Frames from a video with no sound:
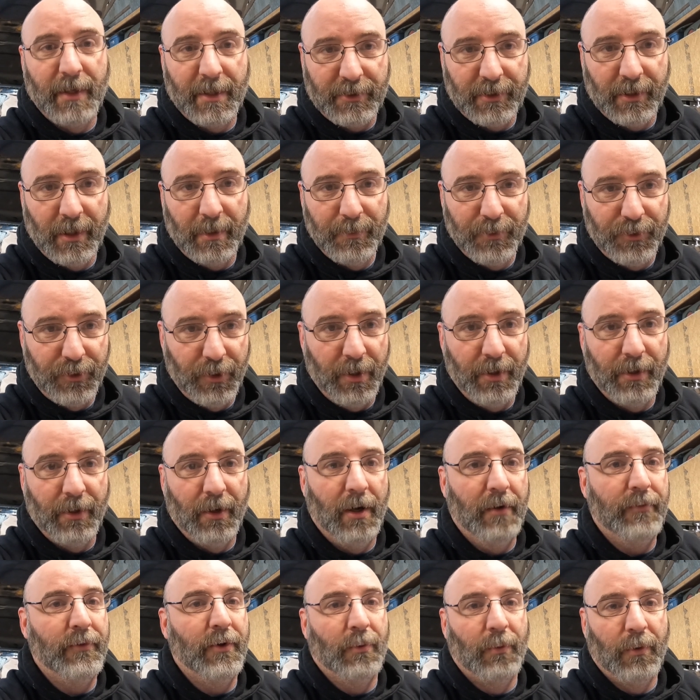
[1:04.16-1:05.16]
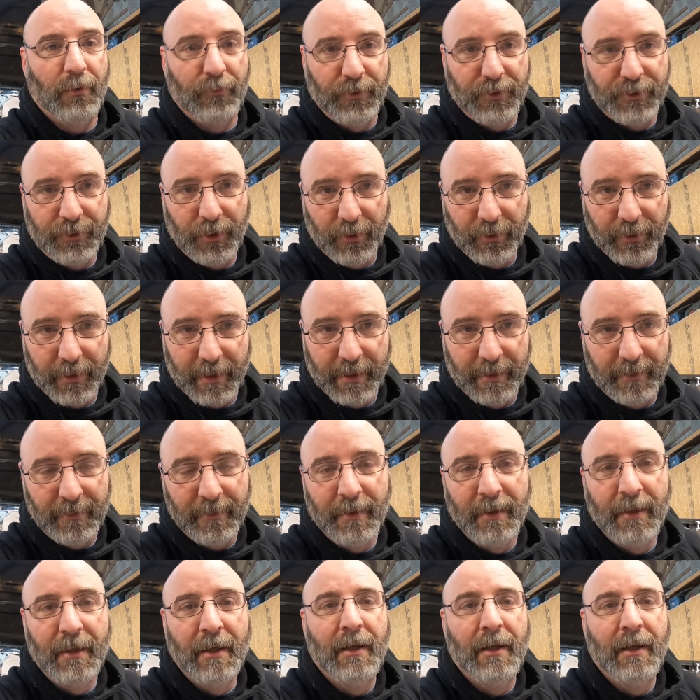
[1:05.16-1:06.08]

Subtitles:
the next time you shut it off and it won't restart again.